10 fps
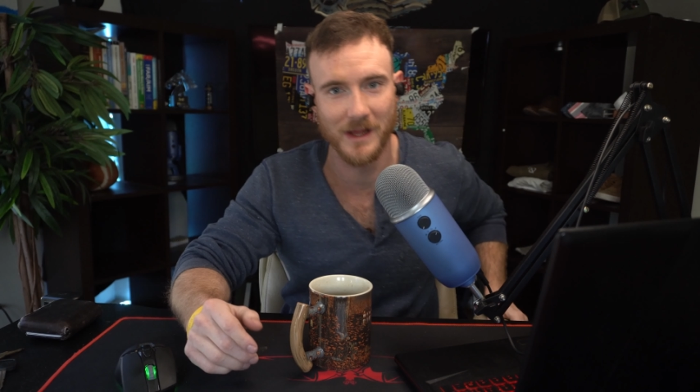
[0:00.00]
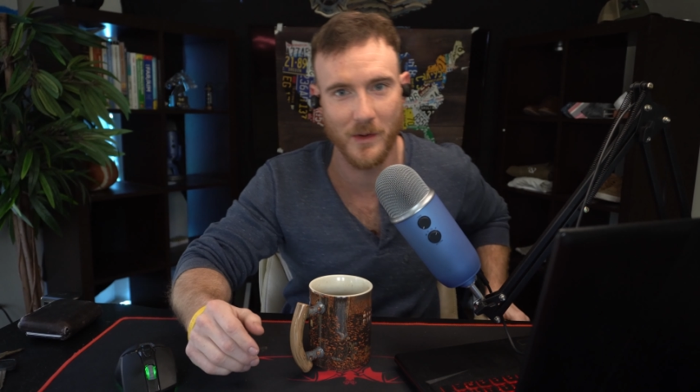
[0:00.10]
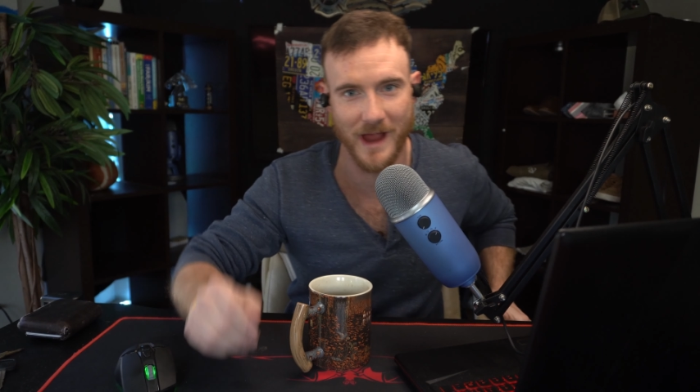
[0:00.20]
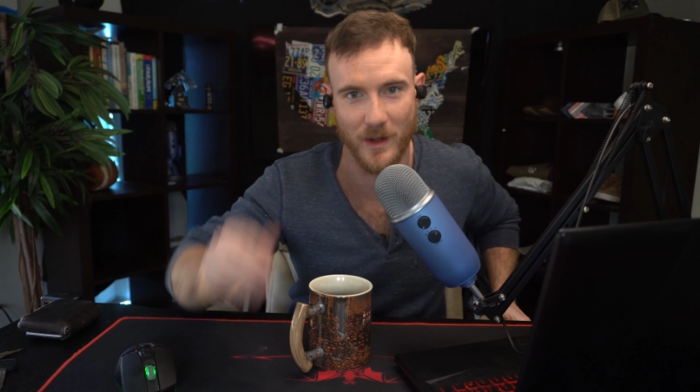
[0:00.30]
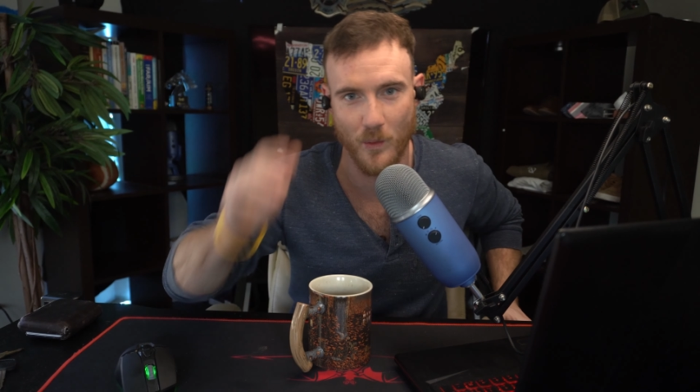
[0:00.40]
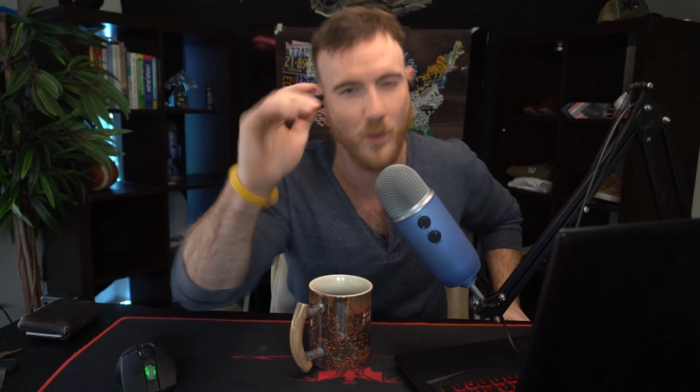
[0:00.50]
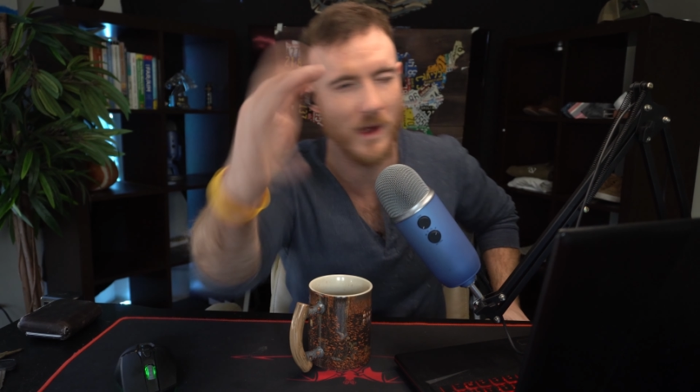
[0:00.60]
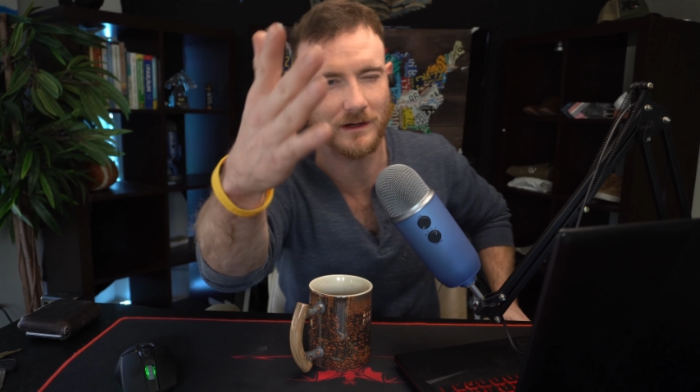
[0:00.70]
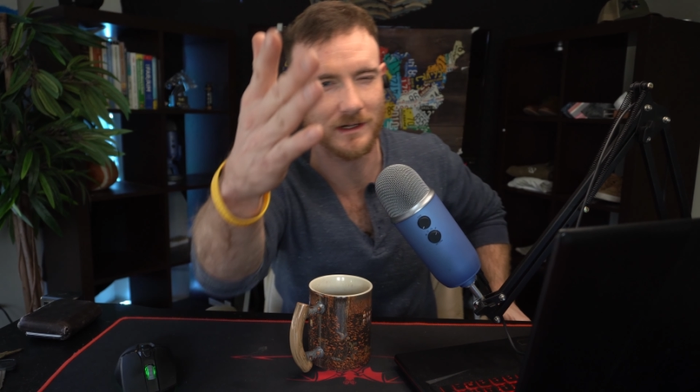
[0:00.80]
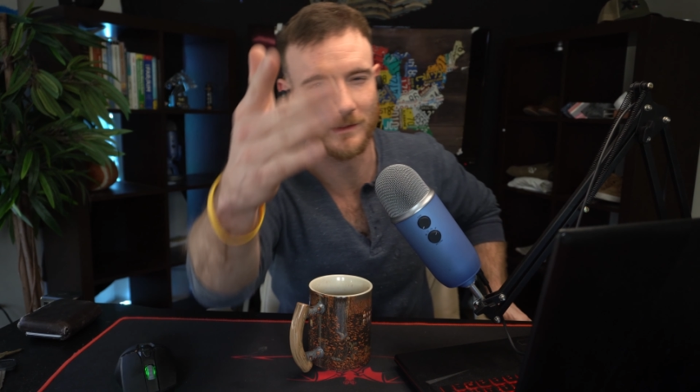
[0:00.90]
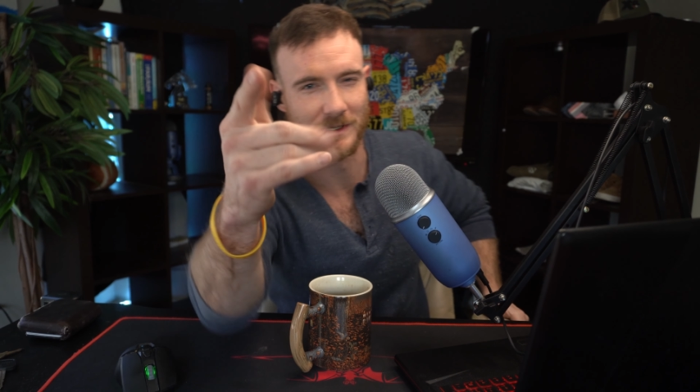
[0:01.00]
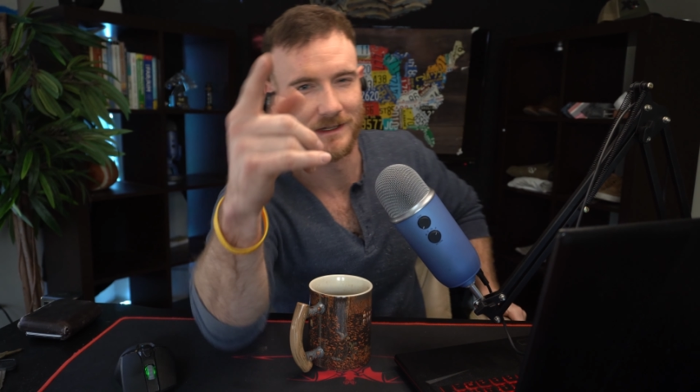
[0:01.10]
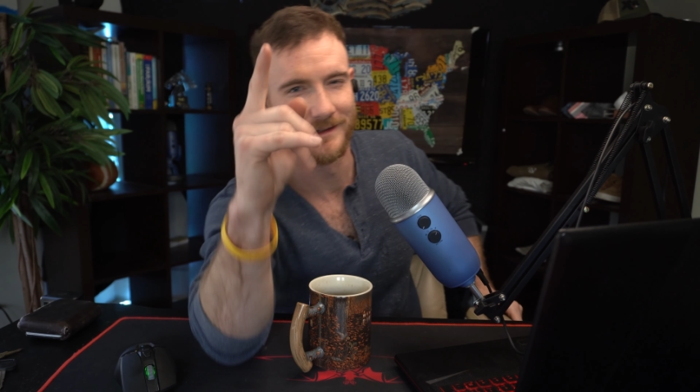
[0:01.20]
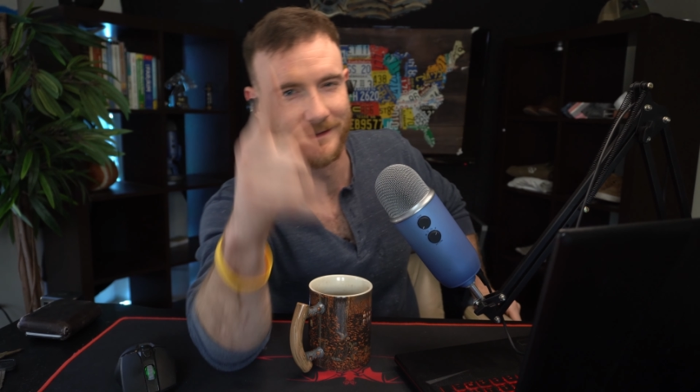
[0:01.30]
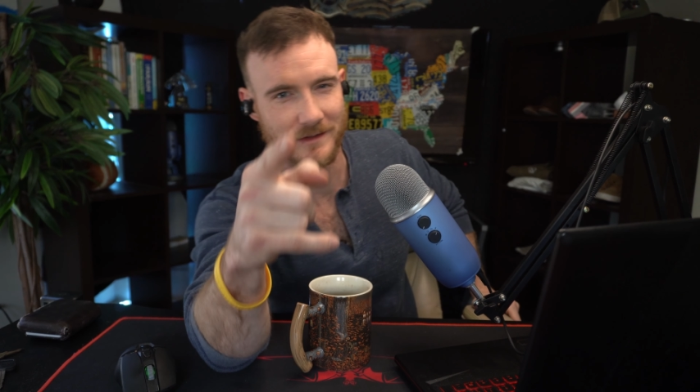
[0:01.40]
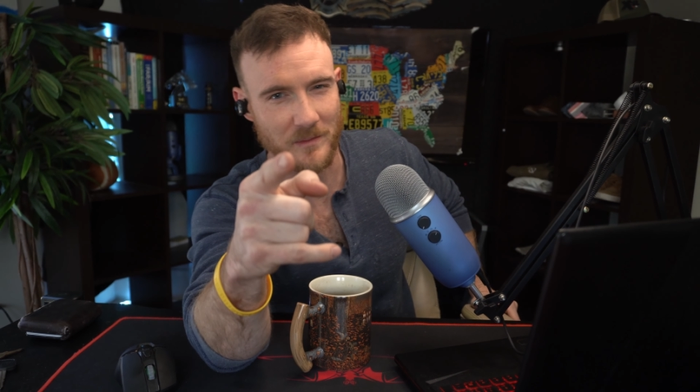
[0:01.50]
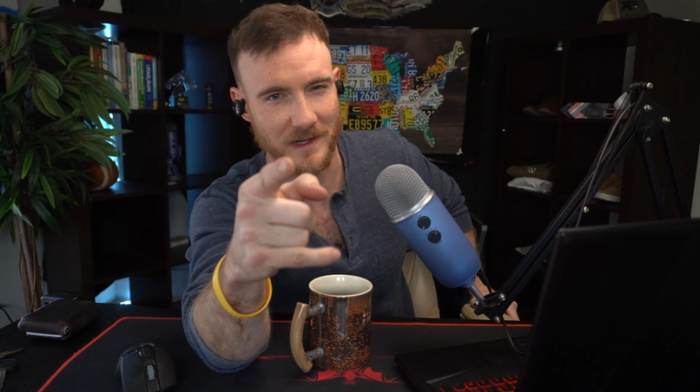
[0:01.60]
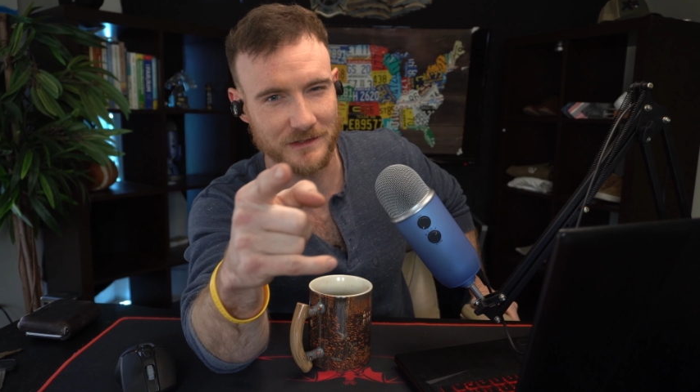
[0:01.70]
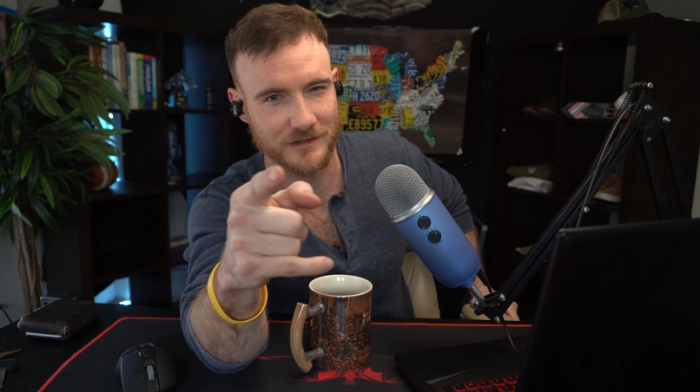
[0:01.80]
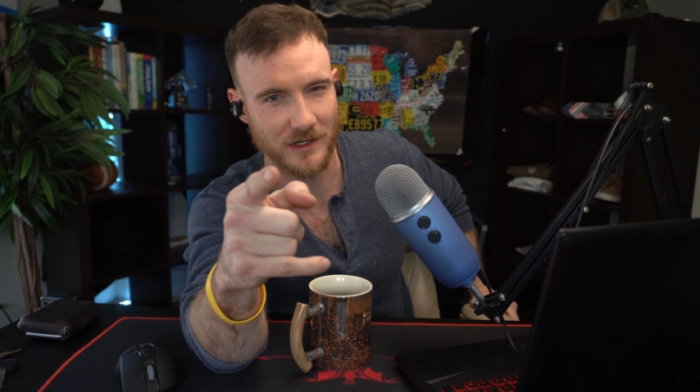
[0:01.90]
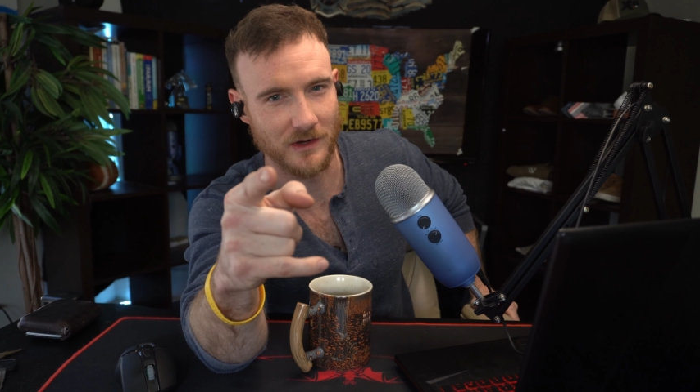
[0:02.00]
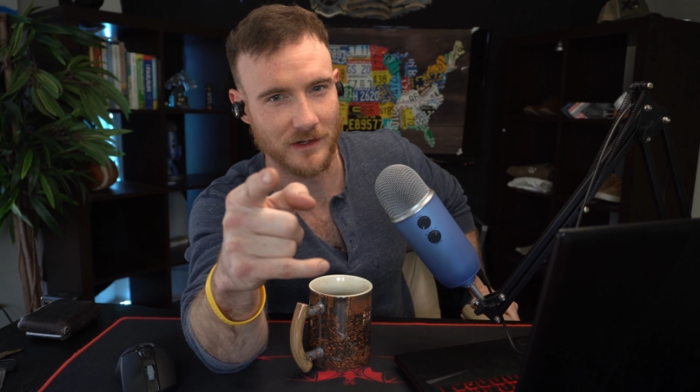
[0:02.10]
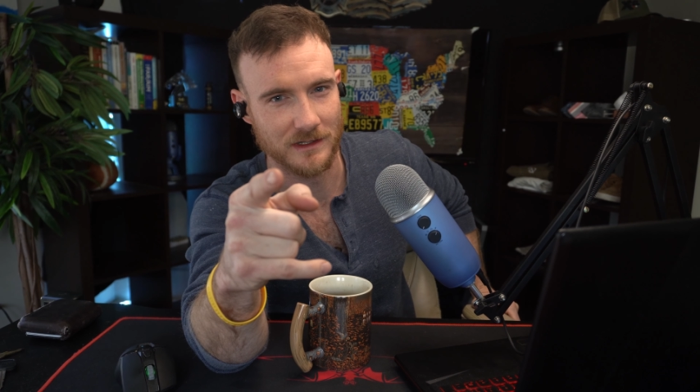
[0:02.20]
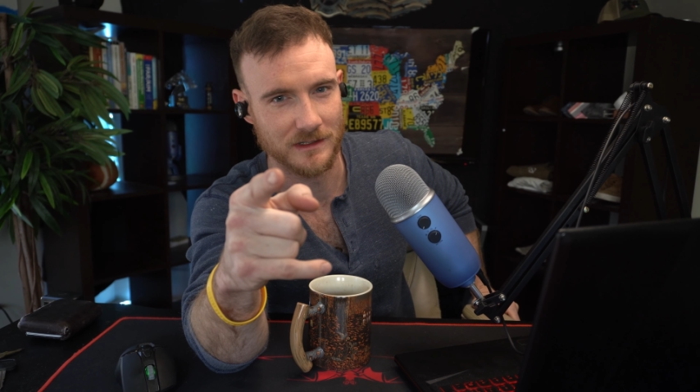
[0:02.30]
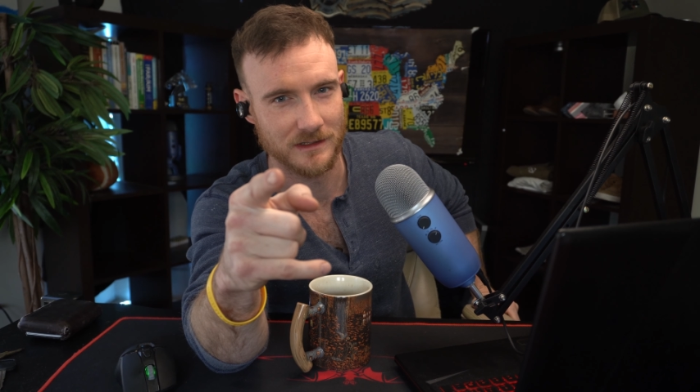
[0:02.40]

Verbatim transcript: Hello and welcome to the Mag Show.